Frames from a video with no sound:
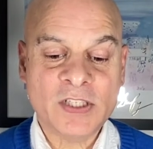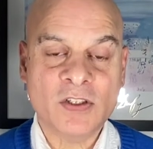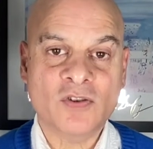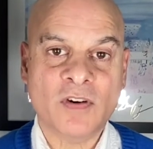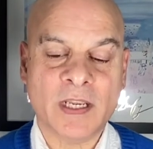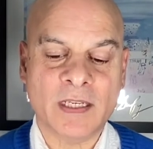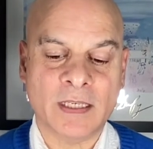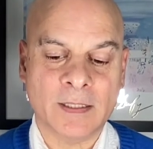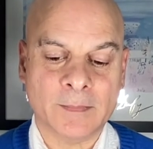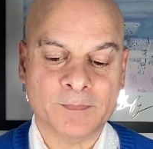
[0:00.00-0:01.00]
the
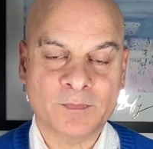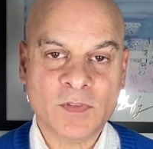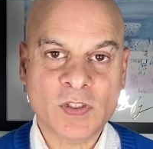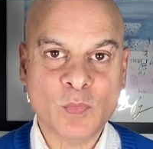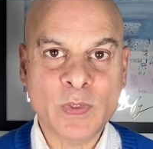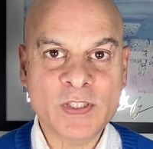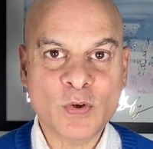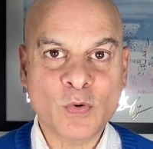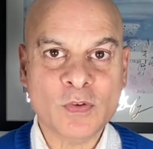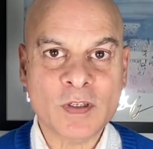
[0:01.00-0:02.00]
training, we
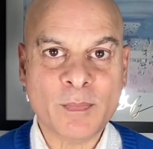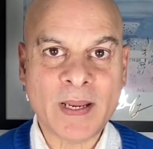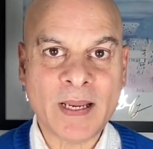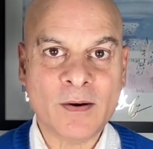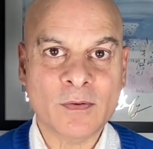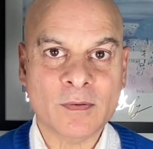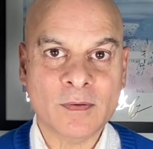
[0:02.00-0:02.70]
talked about,